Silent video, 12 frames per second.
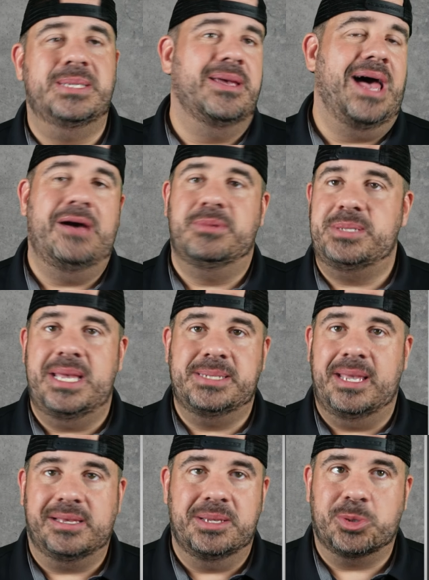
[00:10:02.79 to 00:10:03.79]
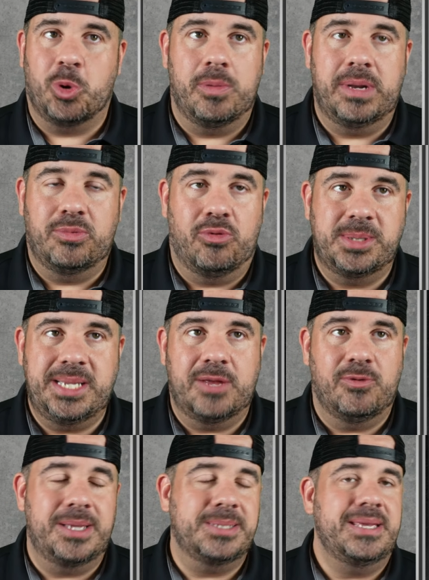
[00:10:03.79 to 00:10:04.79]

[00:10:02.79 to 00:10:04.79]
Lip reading: Now, Iowa State's not going to score many points anyways.